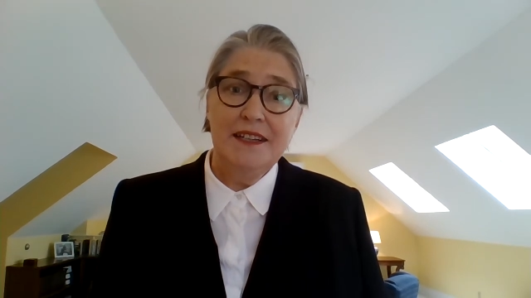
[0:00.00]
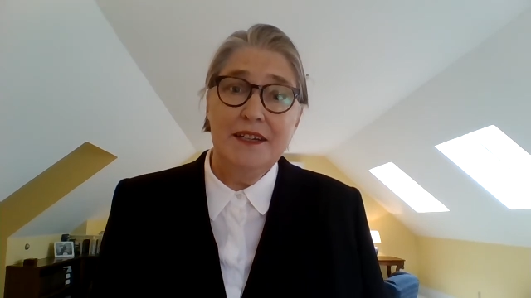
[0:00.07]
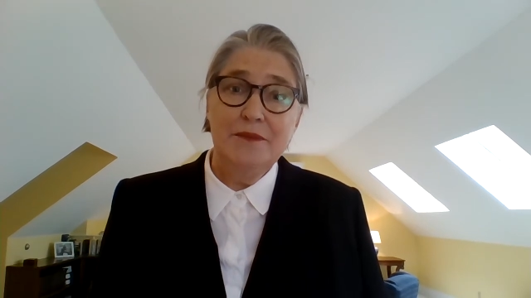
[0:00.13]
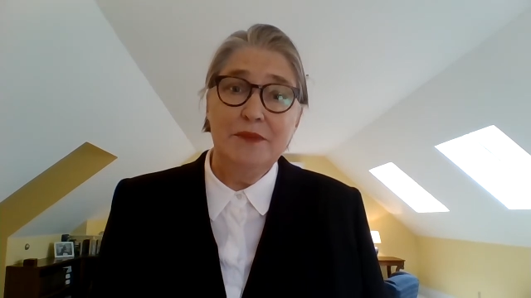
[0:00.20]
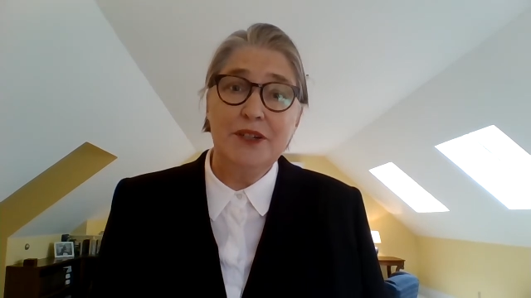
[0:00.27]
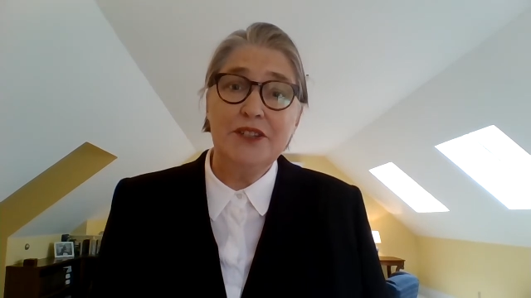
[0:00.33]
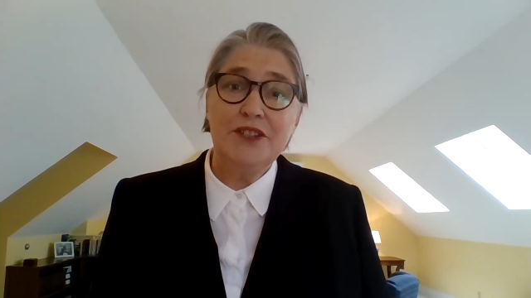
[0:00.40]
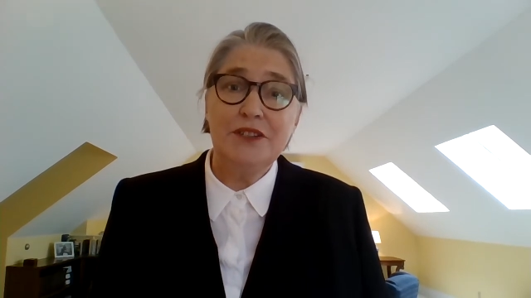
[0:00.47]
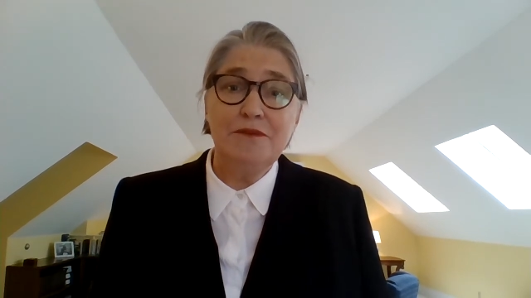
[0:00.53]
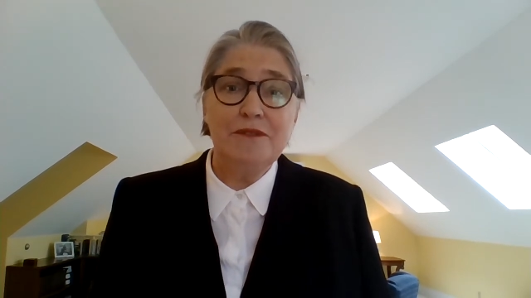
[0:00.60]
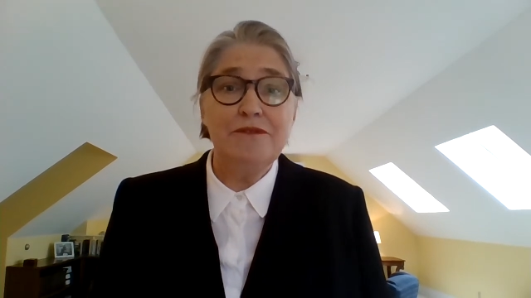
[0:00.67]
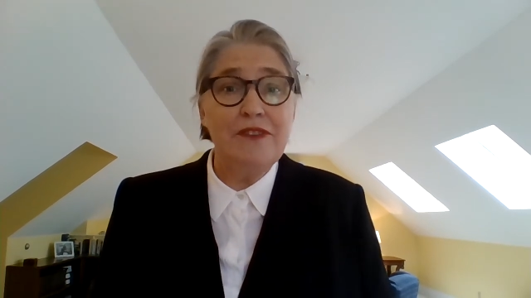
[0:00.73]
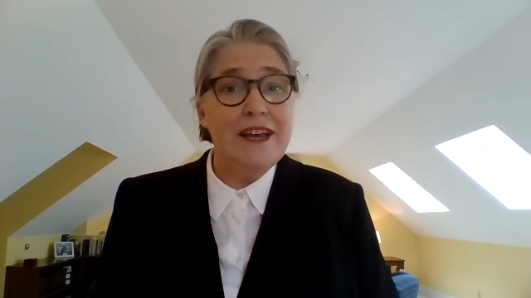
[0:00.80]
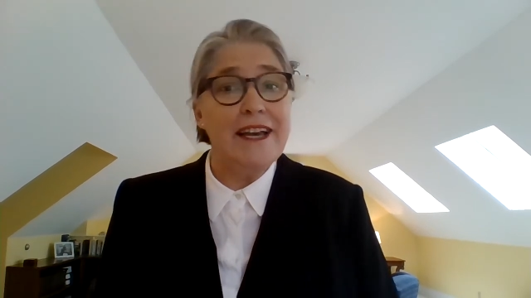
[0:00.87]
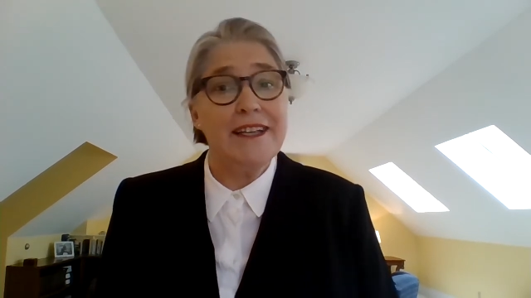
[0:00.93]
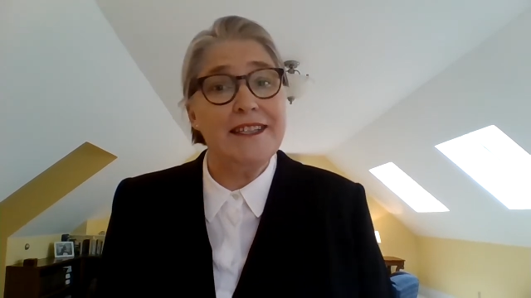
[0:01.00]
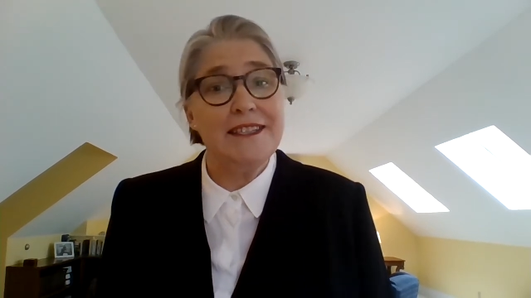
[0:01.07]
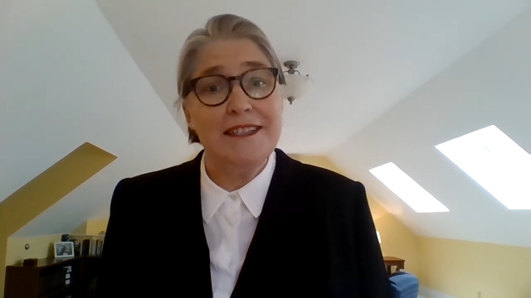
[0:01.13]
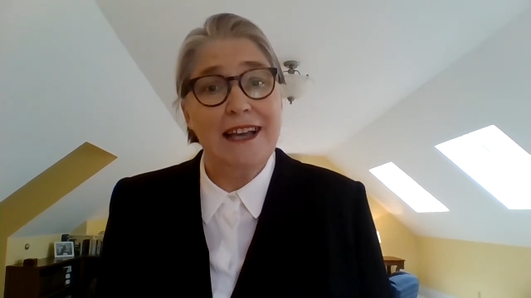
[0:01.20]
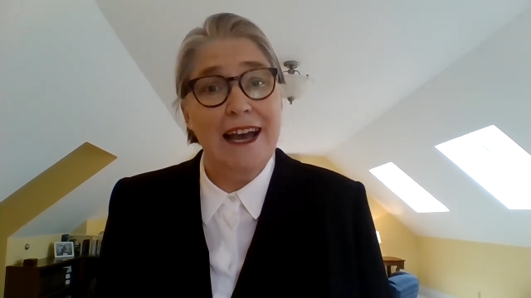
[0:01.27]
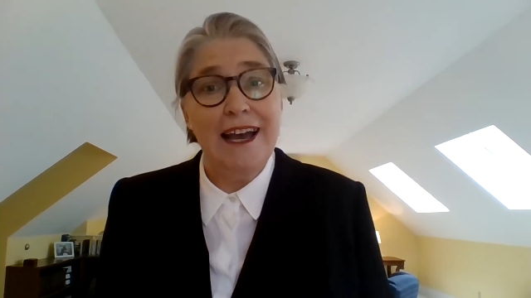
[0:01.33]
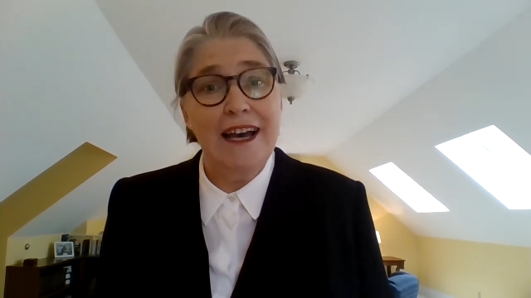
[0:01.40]
because it reflects
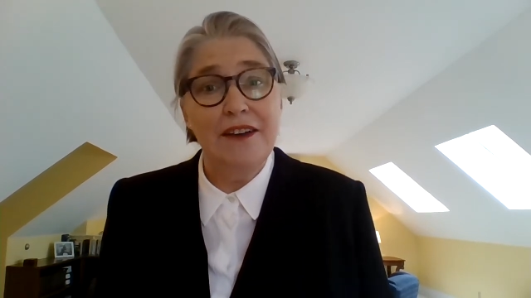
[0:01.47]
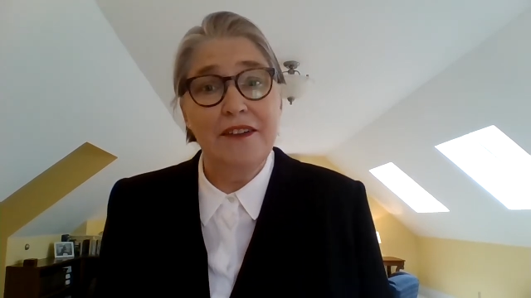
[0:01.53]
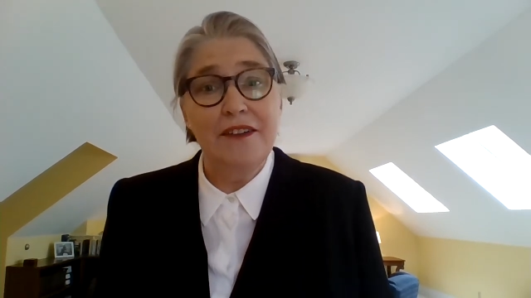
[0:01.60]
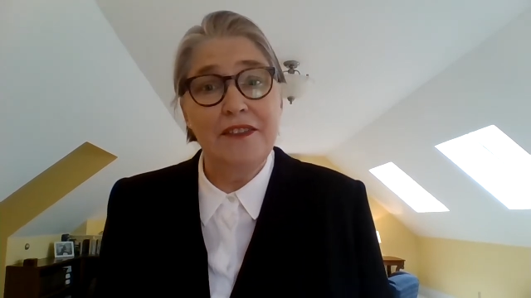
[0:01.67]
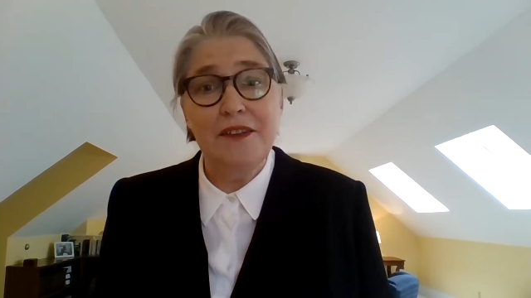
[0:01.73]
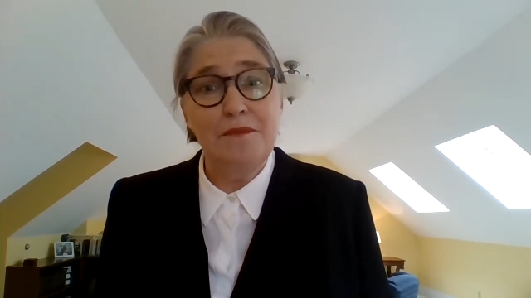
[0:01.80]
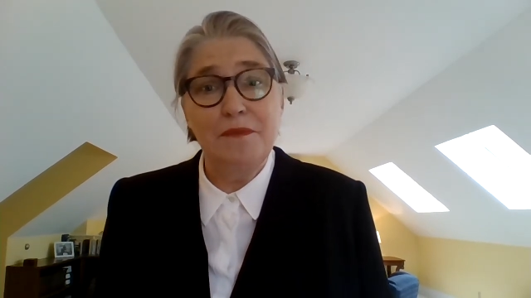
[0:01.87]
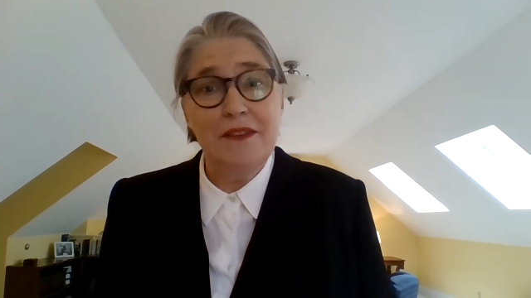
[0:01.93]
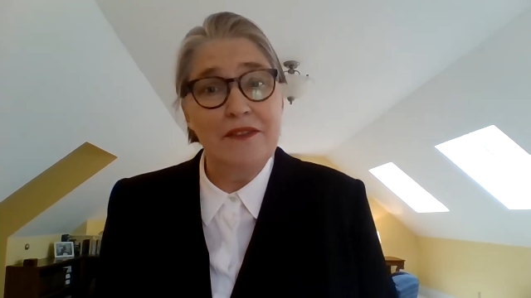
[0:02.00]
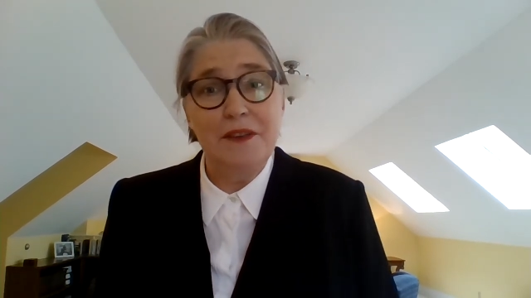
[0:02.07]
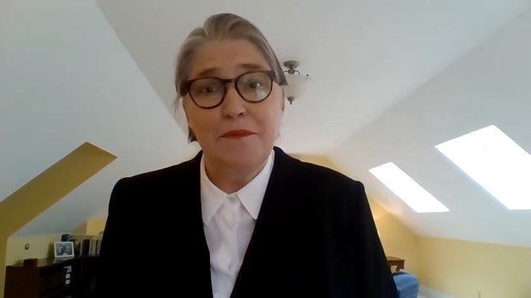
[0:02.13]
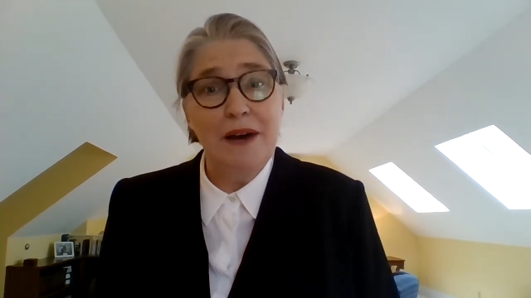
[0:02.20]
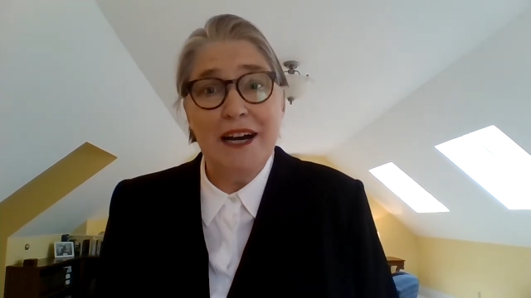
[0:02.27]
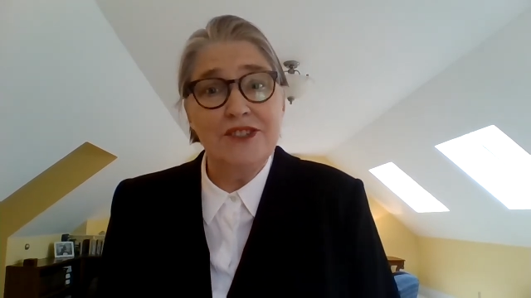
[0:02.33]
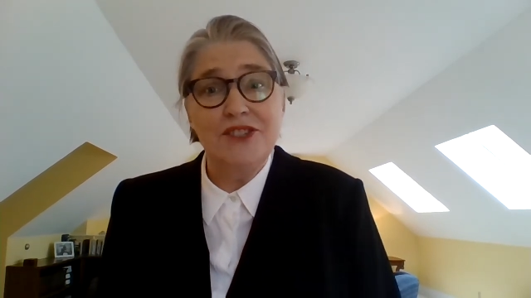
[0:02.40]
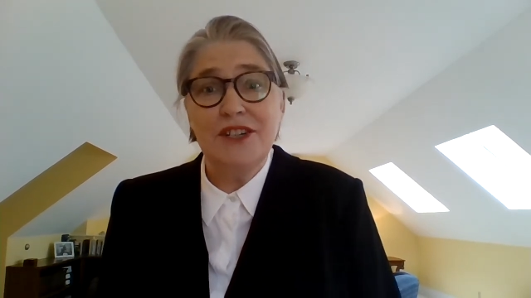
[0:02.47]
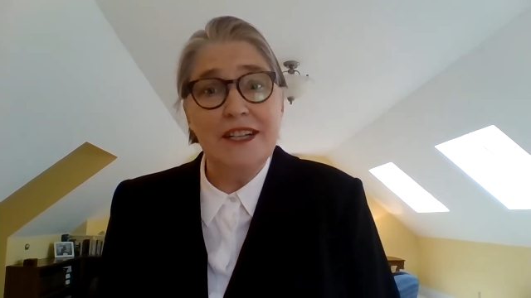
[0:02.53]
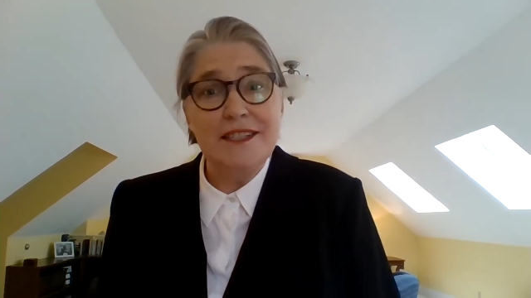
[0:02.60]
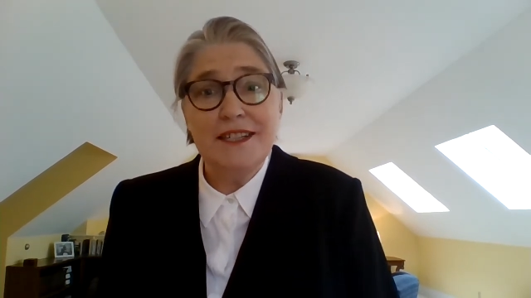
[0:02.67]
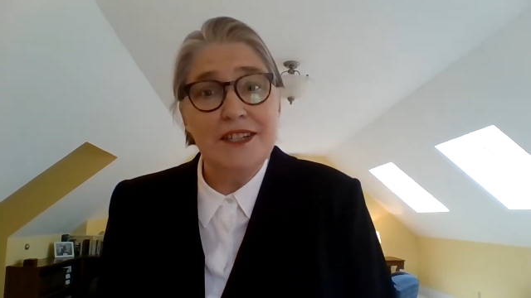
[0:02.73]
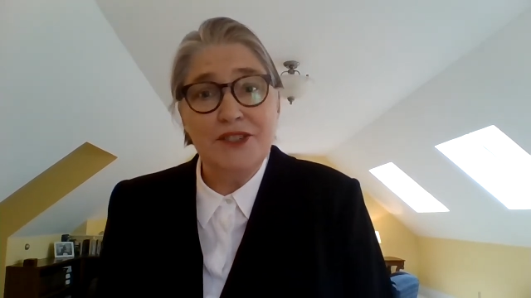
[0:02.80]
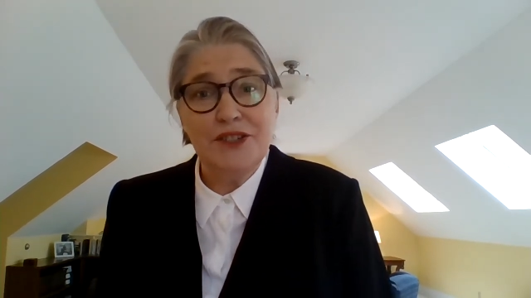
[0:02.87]
how the
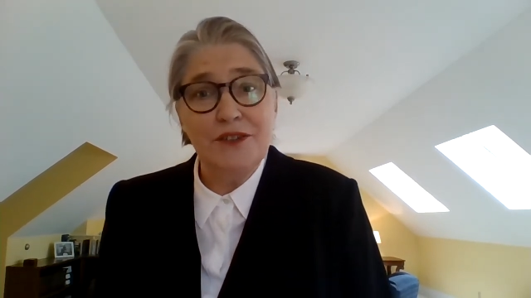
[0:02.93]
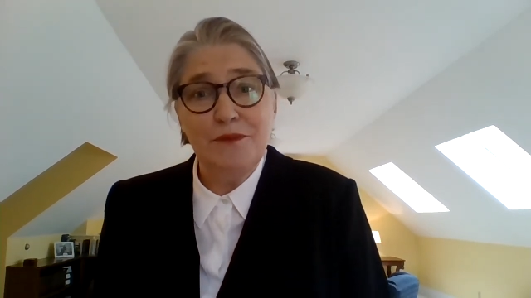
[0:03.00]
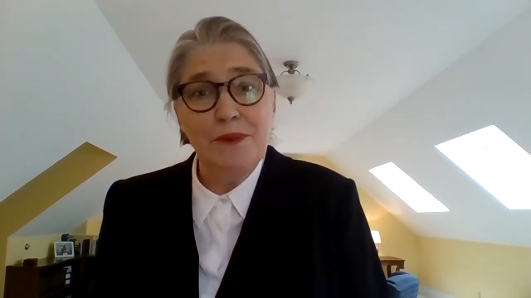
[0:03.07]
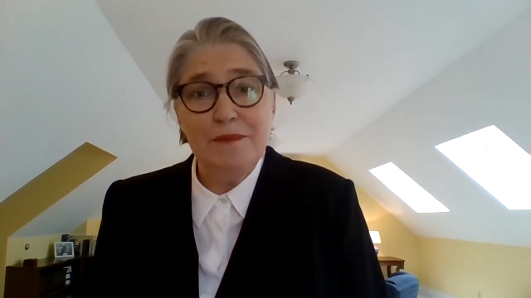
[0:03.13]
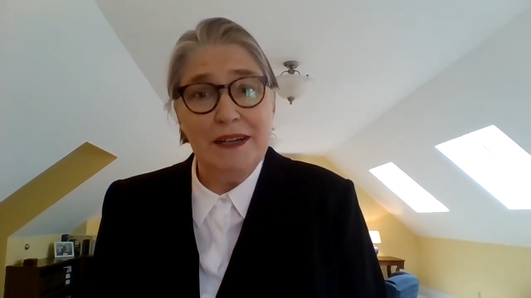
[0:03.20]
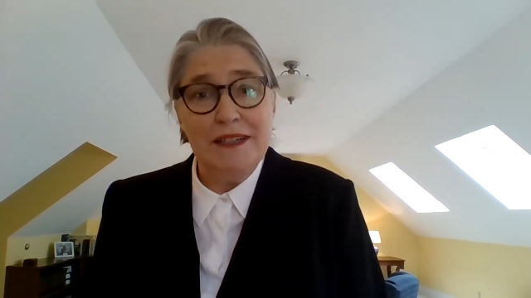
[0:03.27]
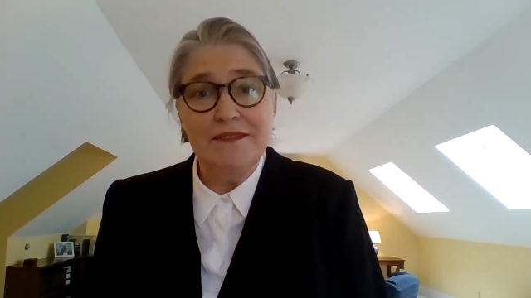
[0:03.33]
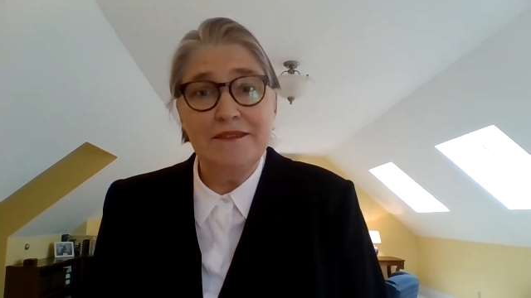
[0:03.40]
marginalization of women,